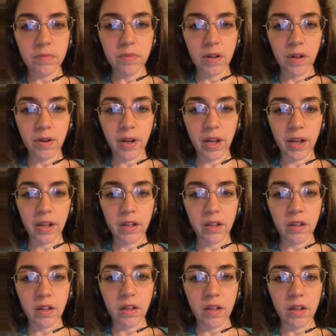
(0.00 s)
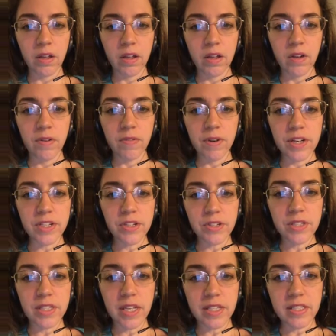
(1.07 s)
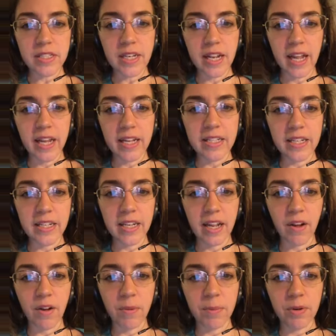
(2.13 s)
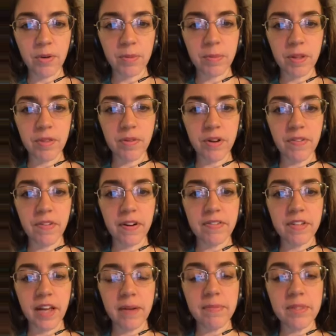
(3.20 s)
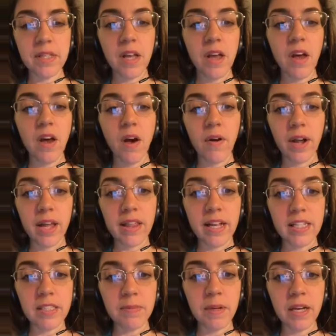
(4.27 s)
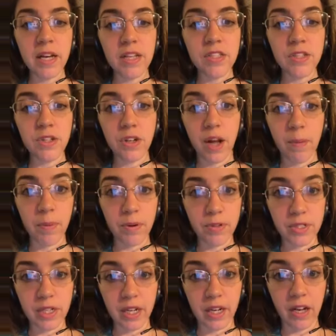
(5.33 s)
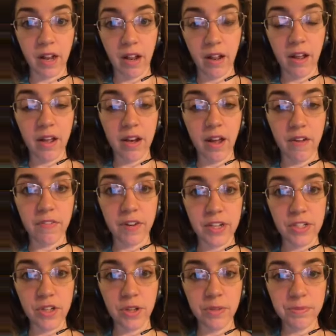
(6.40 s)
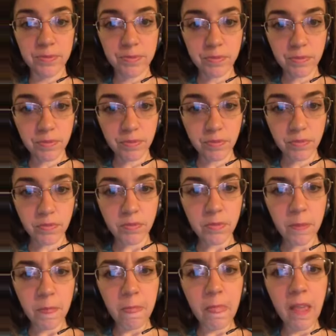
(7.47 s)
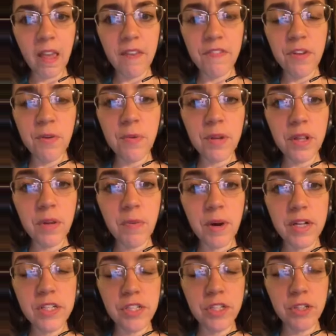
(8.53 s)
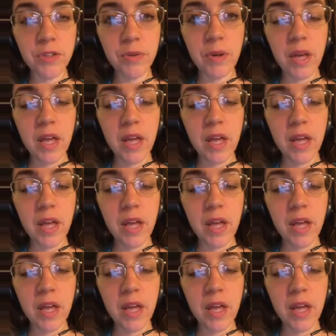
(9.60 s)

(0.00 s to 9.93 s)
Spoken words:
Okay. Rachel says, today I didn't at all, but normally 3 to 5 times. Okay, that's because you're not posting enough, Rachel. If you really want to